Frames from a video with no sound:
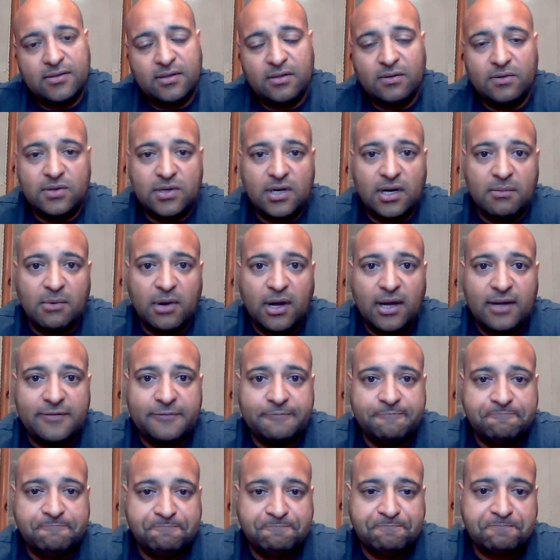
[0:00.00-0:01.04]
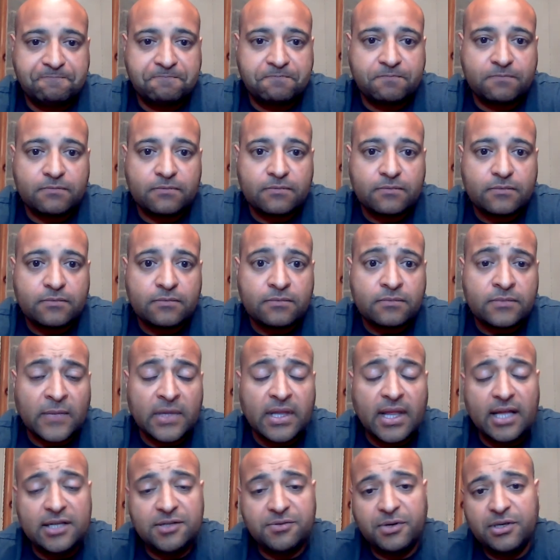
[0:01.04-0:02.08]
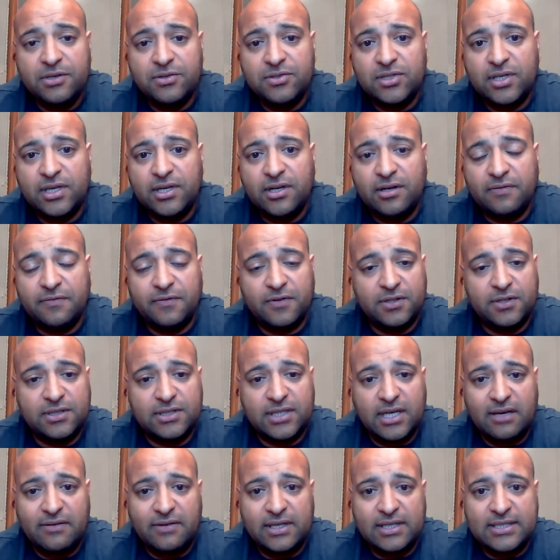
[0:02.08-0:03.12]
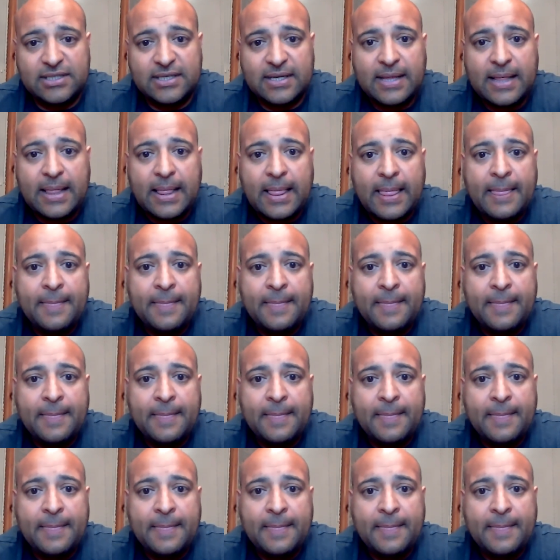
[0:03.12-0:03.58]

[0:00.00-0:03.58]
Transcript: So those come off. And that's where you see your first savings.